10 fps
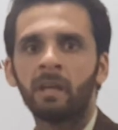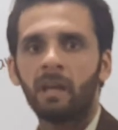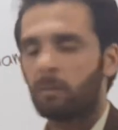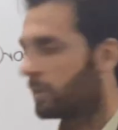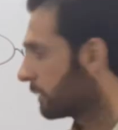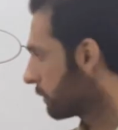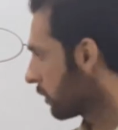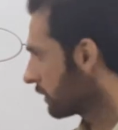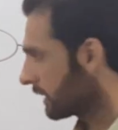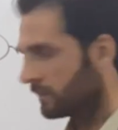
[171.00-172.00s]
Emily
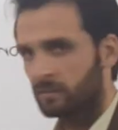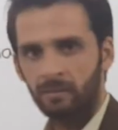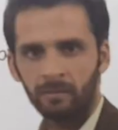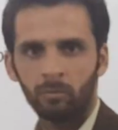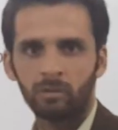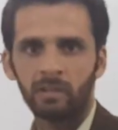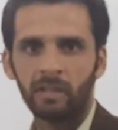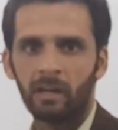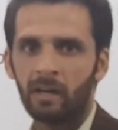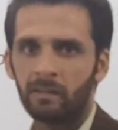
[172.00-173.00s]
Bronte's
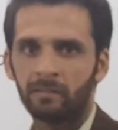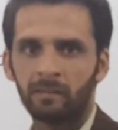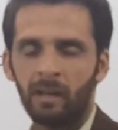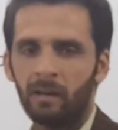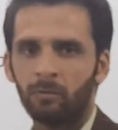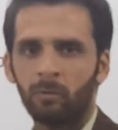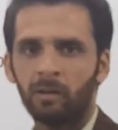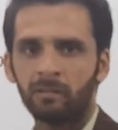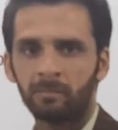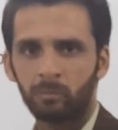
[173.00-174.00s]
Wuthering Heights, it
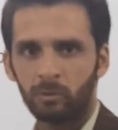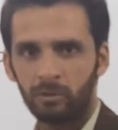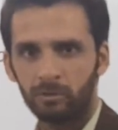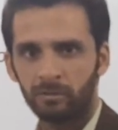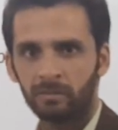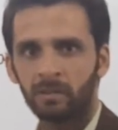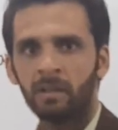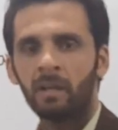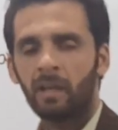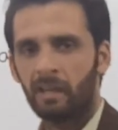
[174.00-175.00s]
was produced
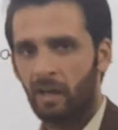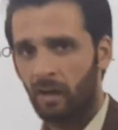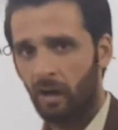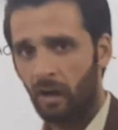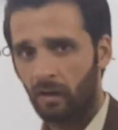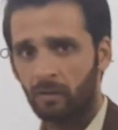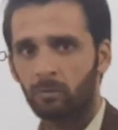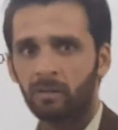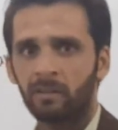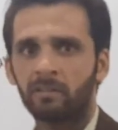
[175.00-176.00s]
or it
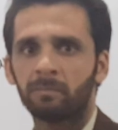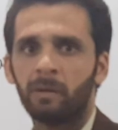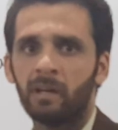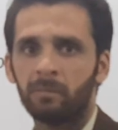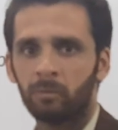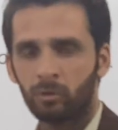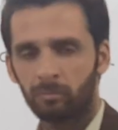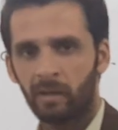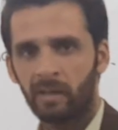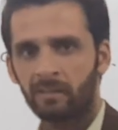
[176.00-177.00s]
was inspired both
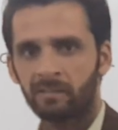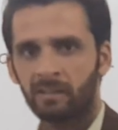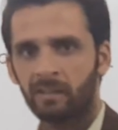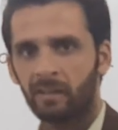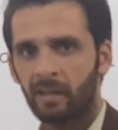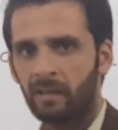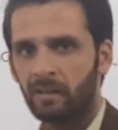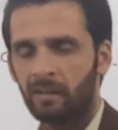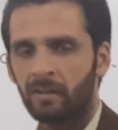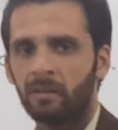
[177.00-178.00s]
by external and
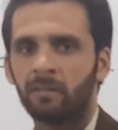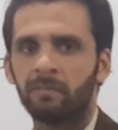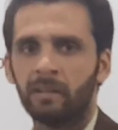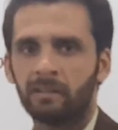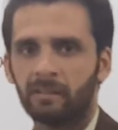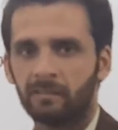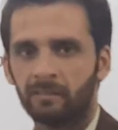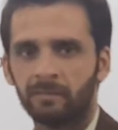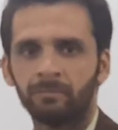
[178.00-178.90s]
internal factors.